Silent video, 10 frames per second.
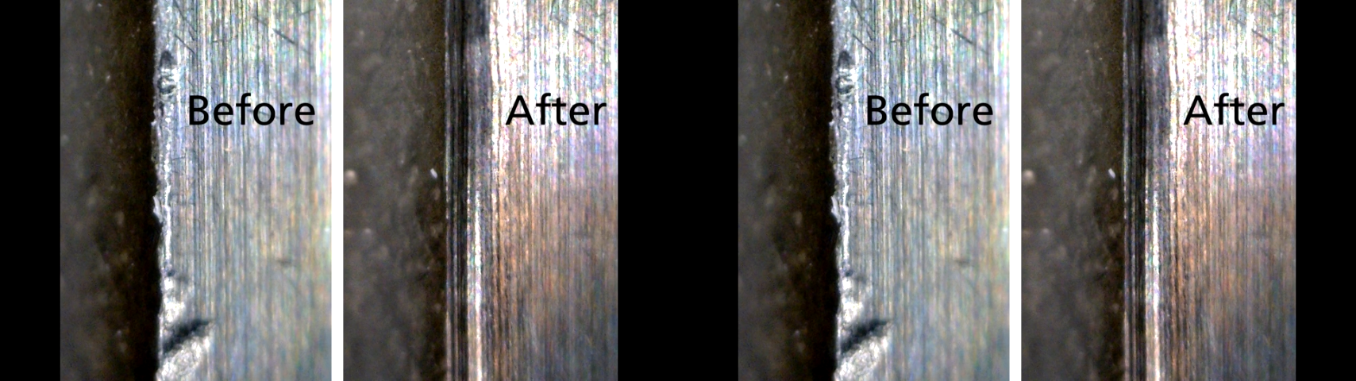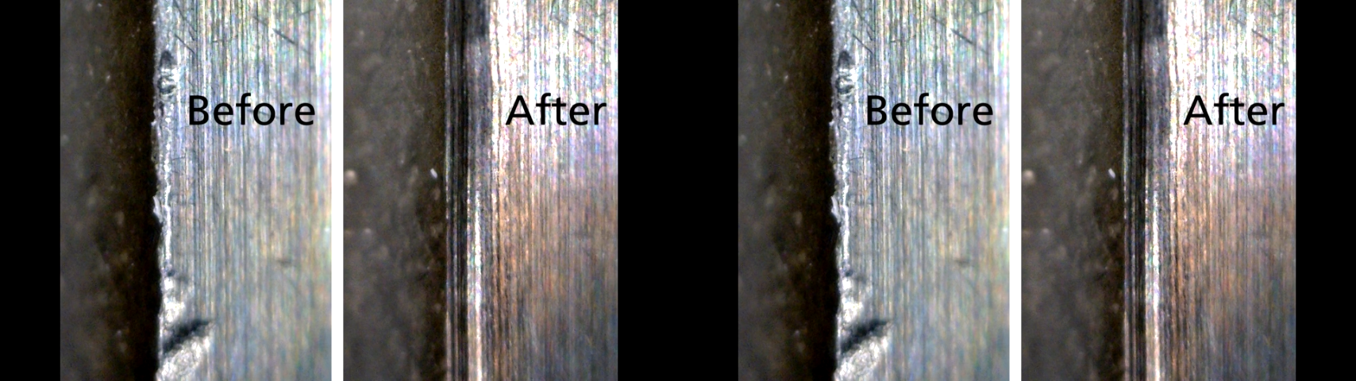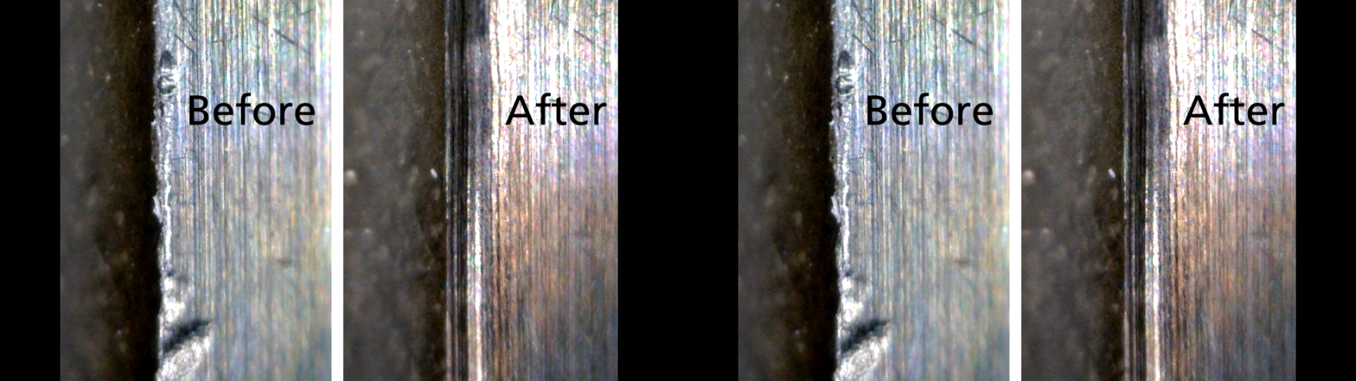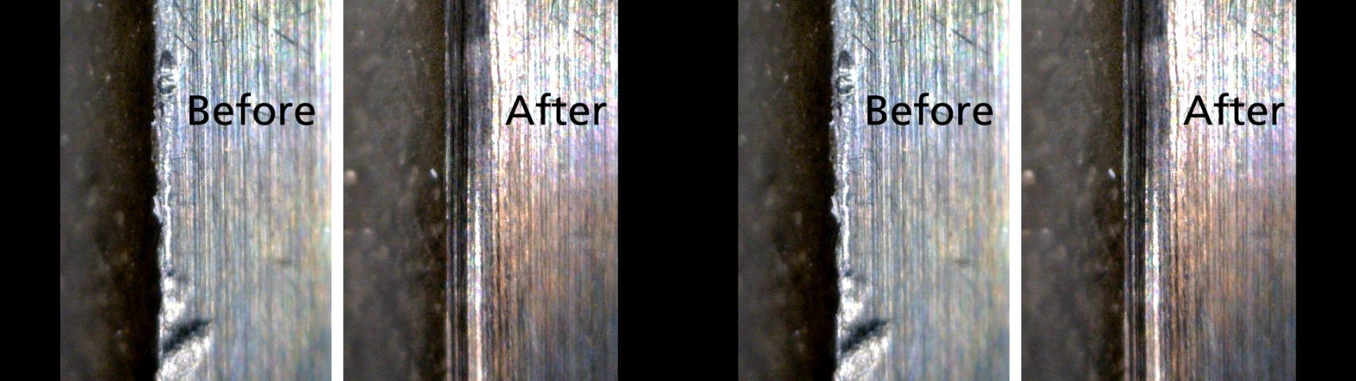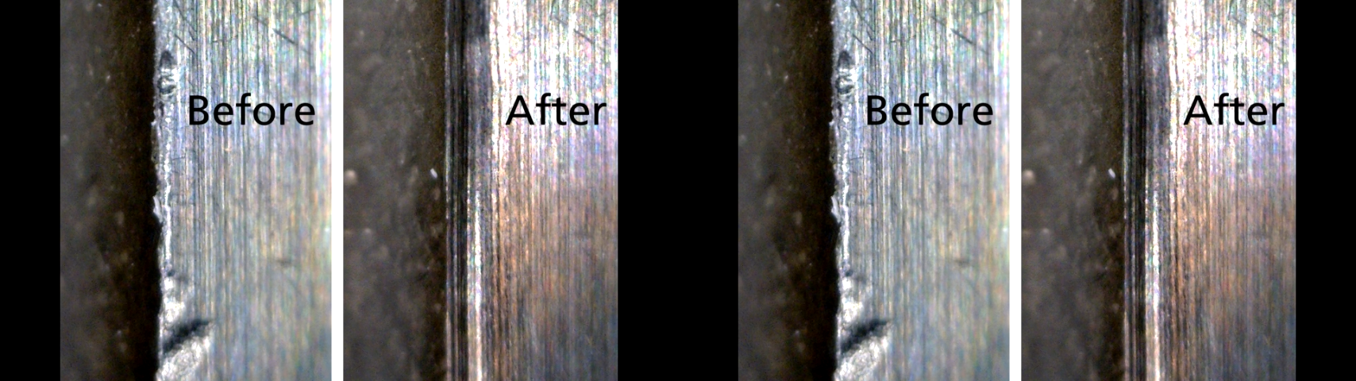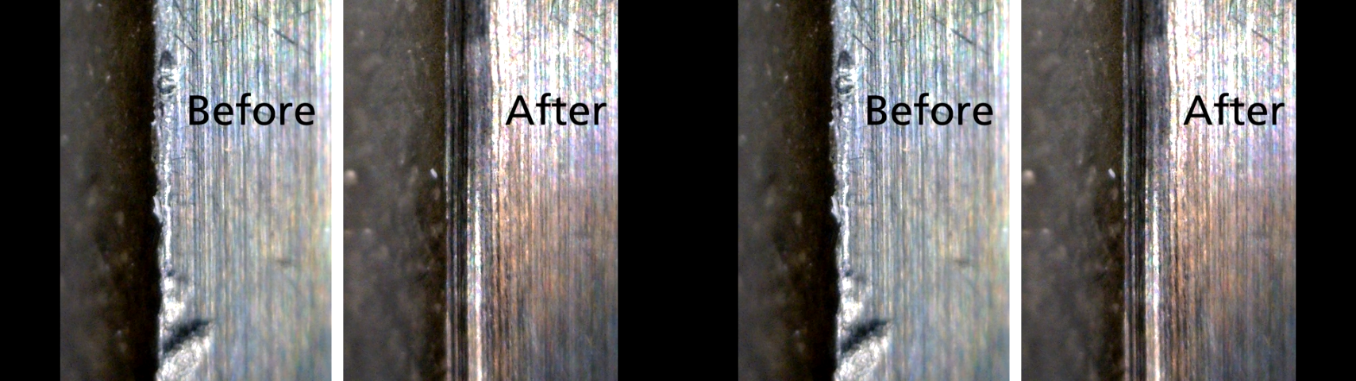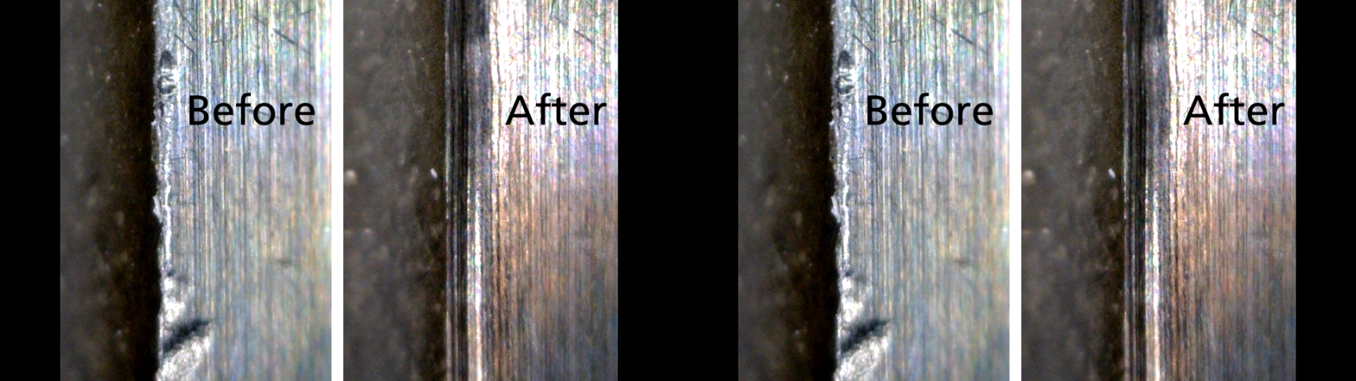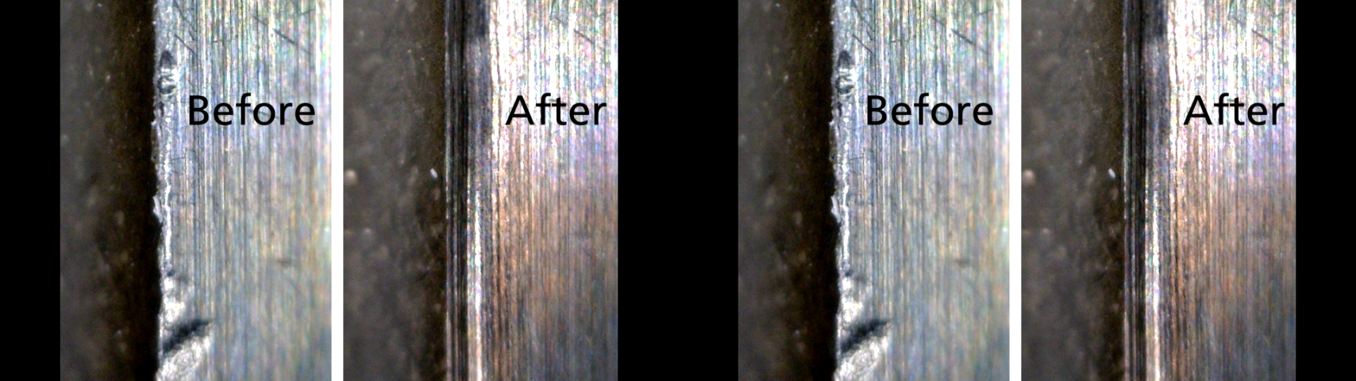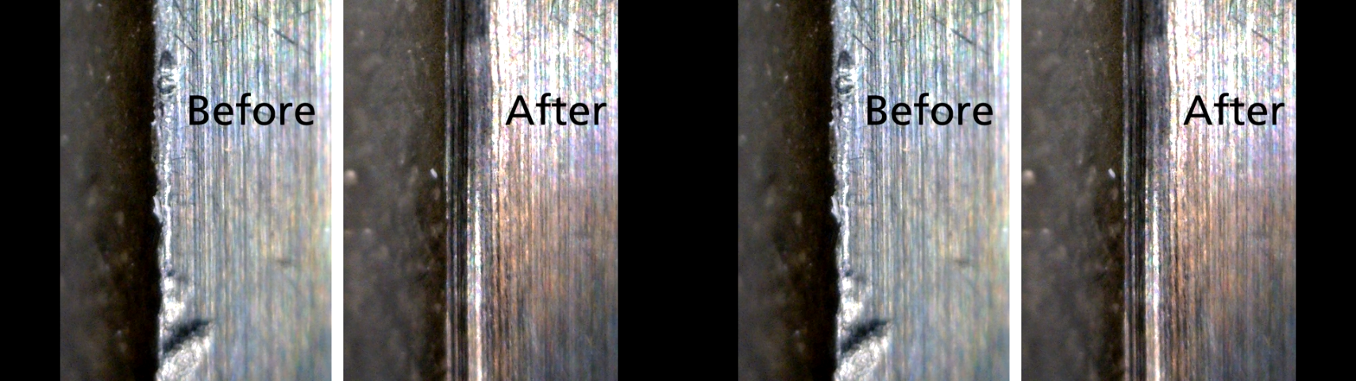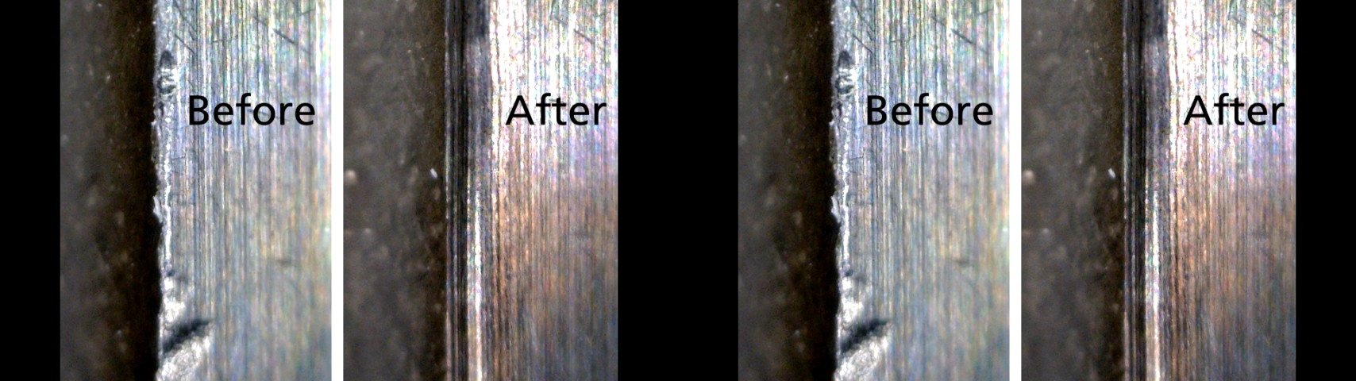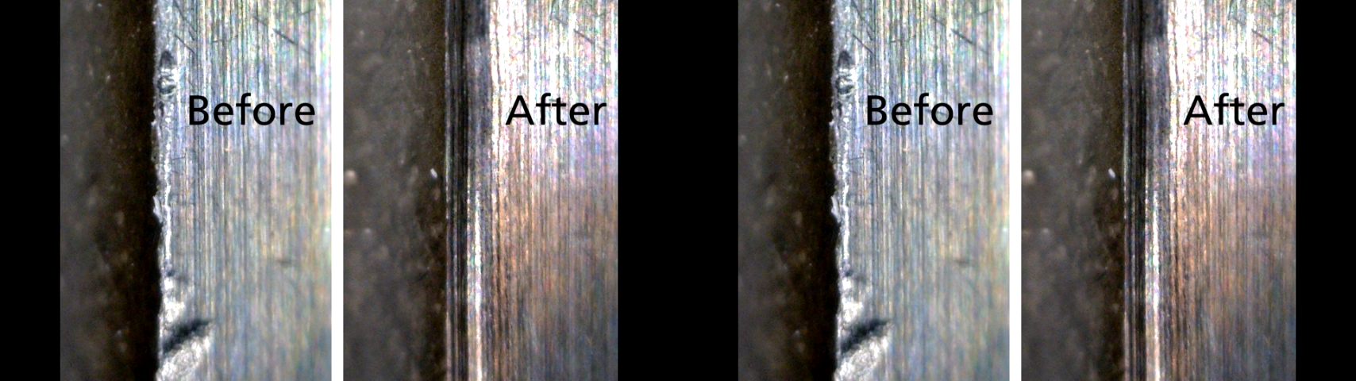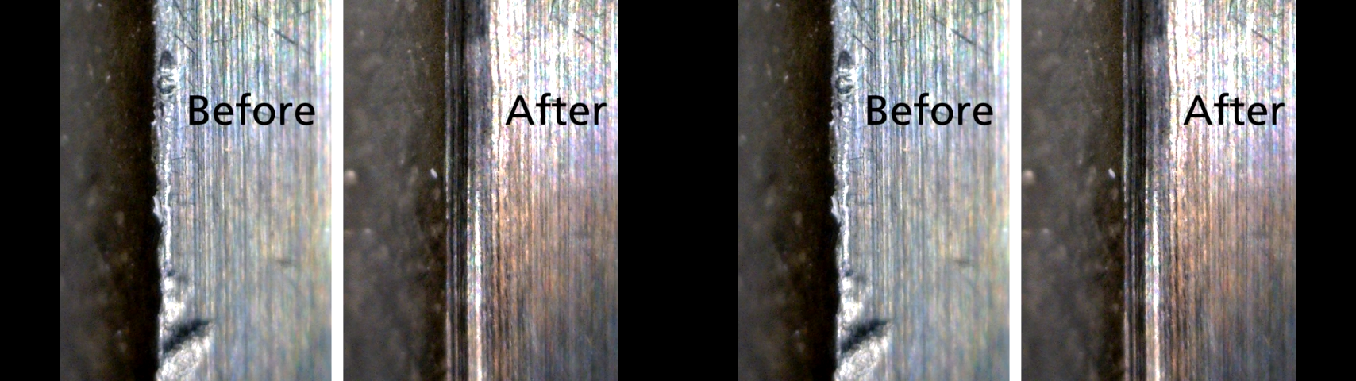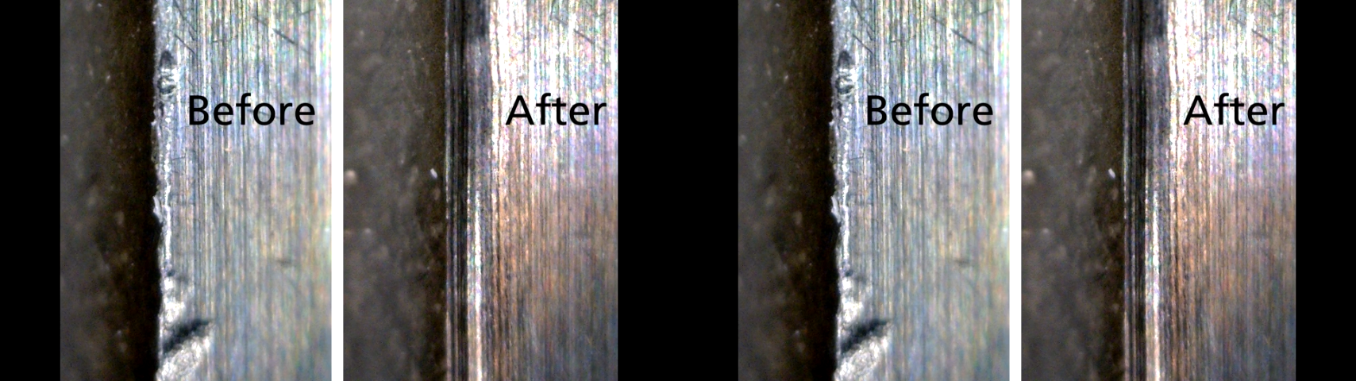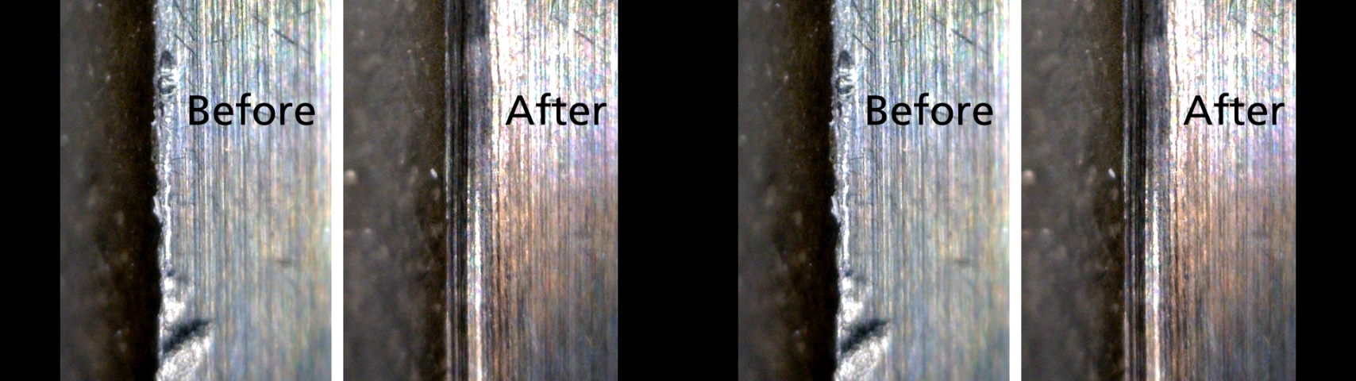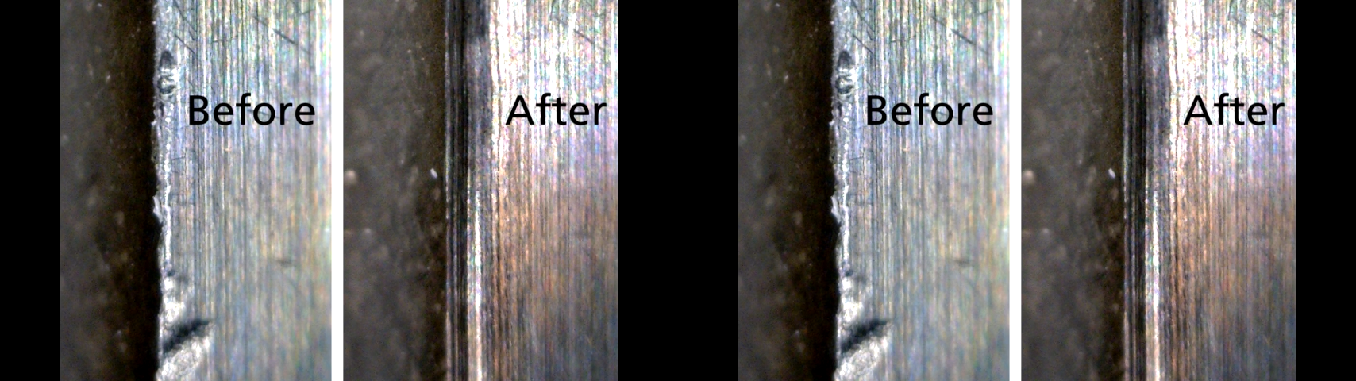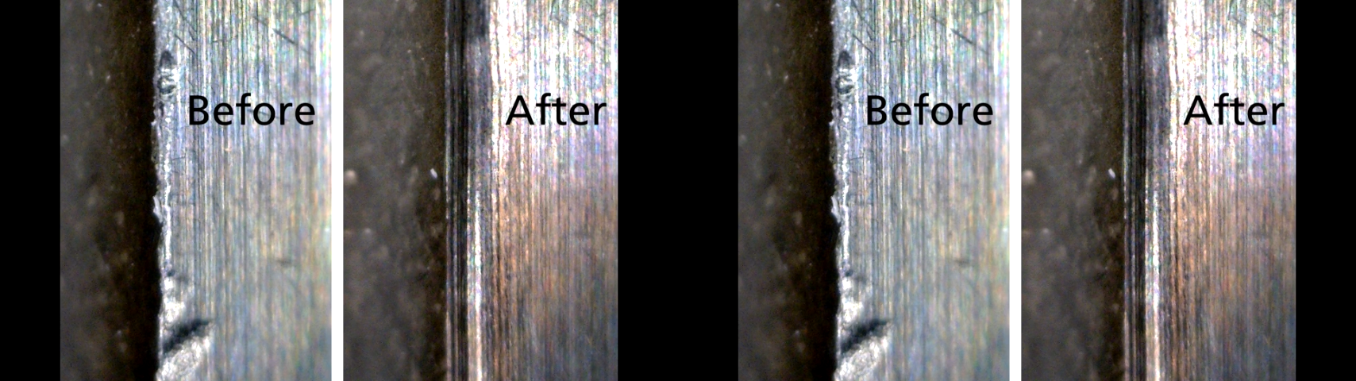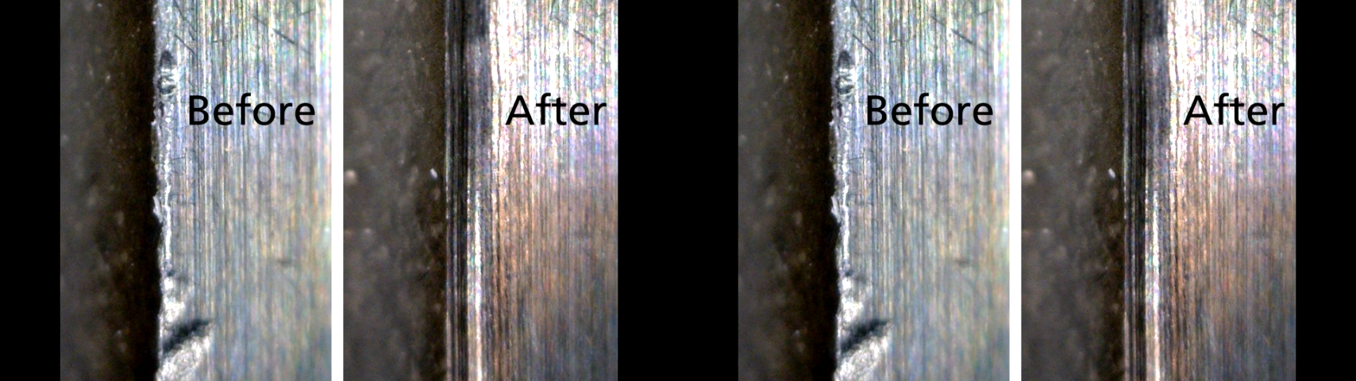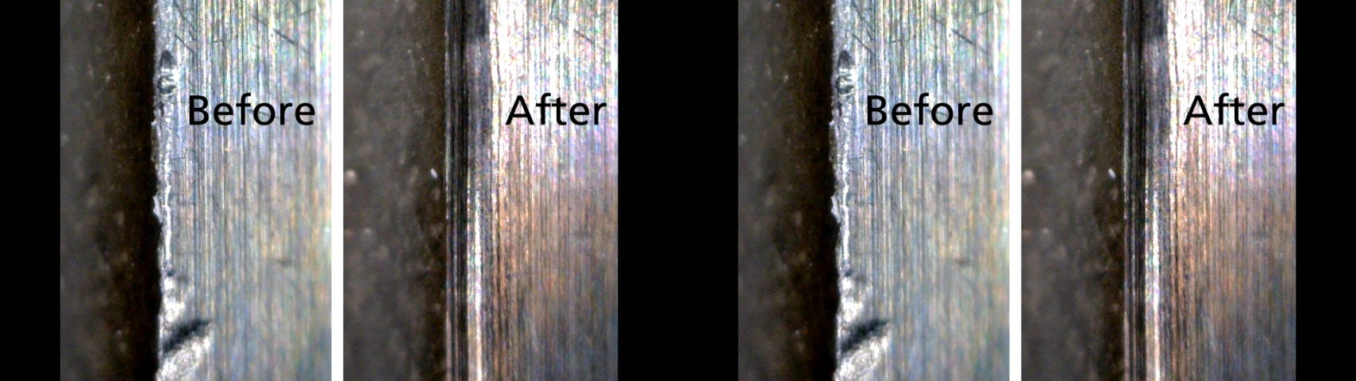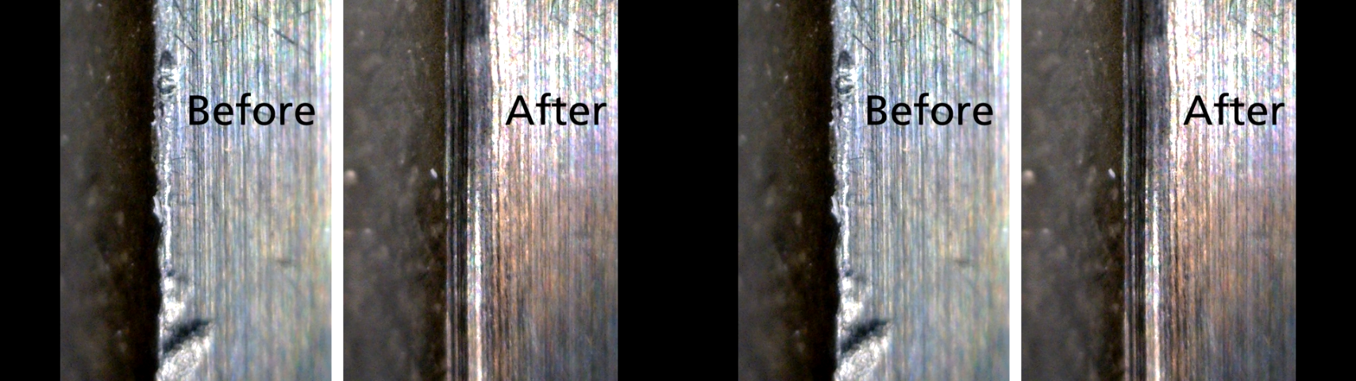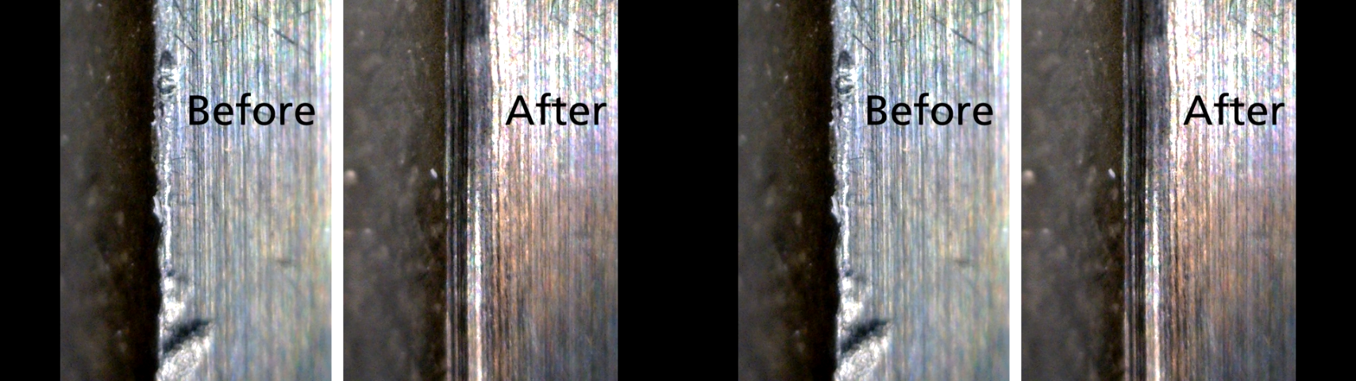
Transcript: Nobody's mouth can be seen.